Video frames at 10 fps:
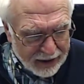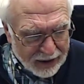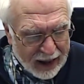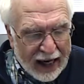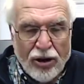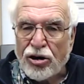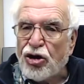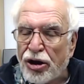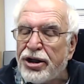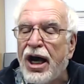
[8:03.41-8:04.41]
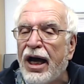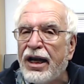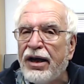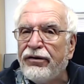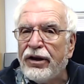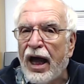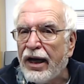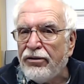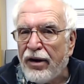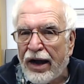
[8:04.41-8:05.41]
okay, or should not have
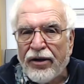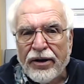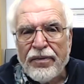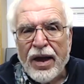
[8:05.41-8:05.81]
lied, rather.